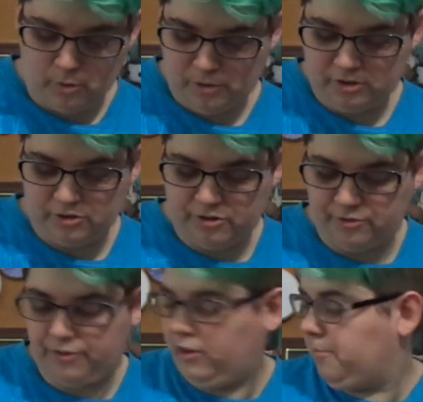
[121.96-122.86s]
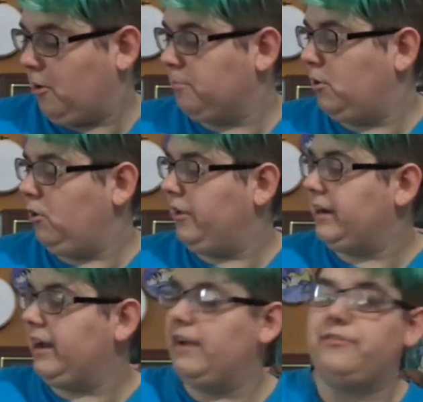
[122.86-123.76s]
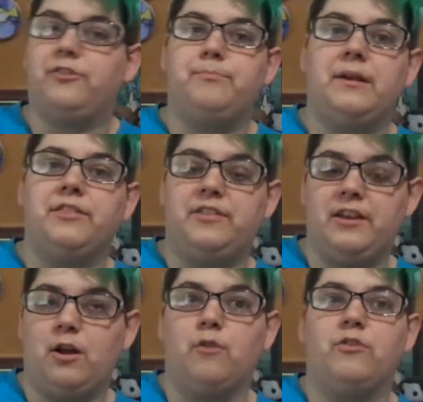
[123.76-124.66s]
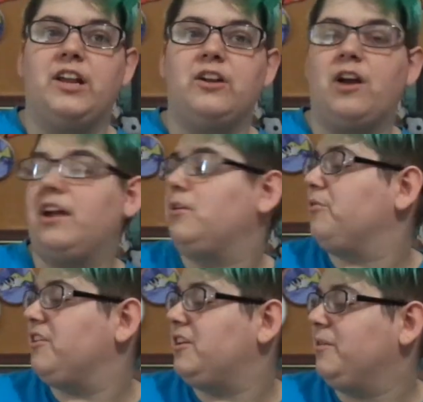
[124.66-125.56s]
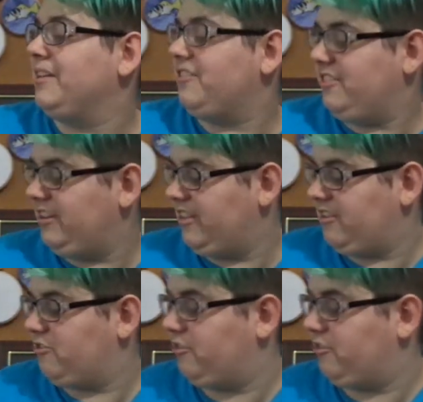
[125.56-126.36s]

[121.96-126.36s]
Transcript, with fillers: going to just fill up our bowl and I have this big thing over here. I don't think you can see it. It's